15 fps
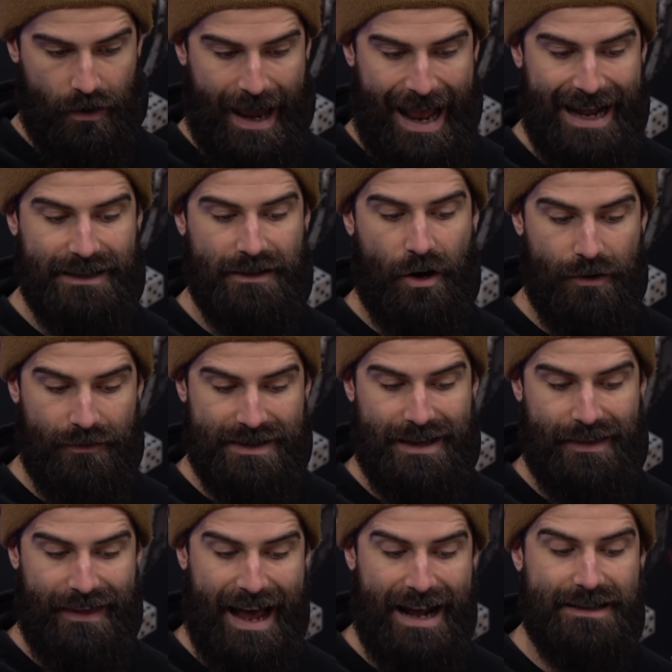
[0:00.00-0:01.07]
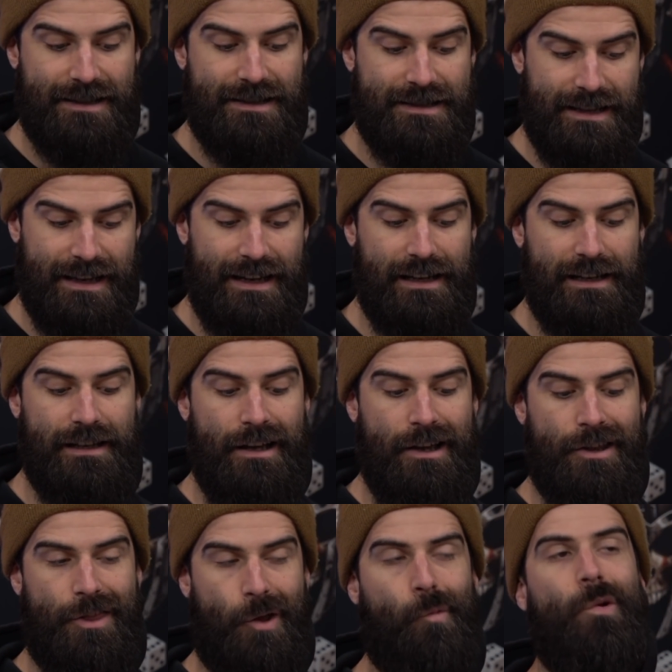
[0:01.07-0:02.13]
head over to that to see
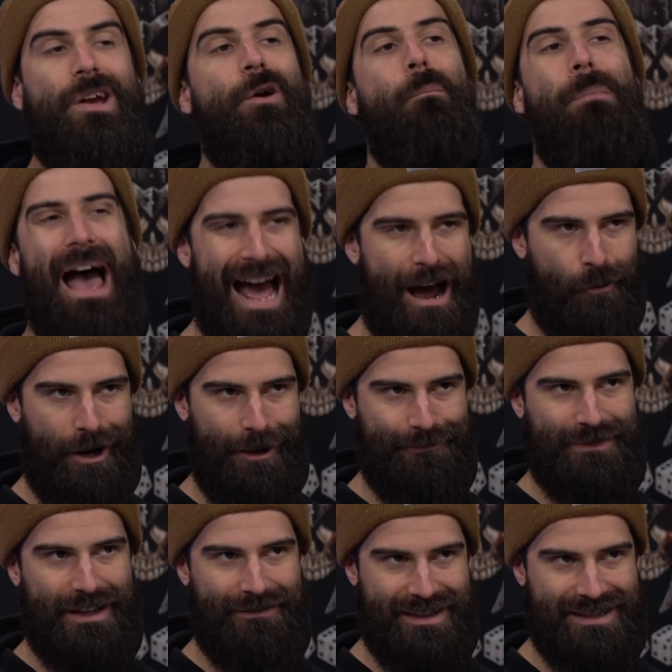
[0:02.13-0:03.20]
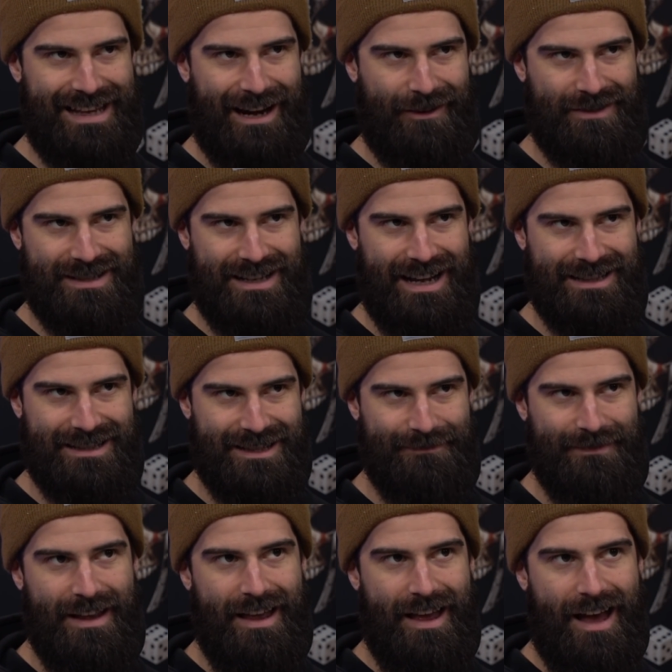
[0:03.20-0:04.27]
the real power of the Sacrosancts
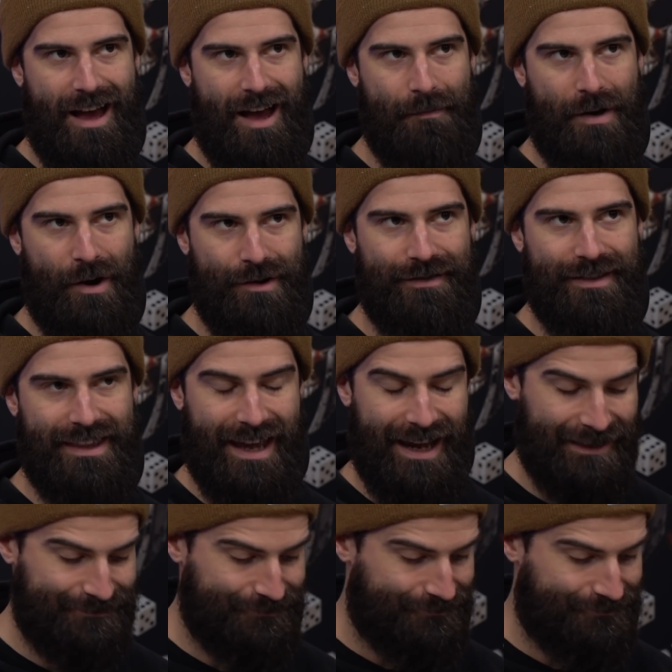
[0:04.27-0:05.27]
over there.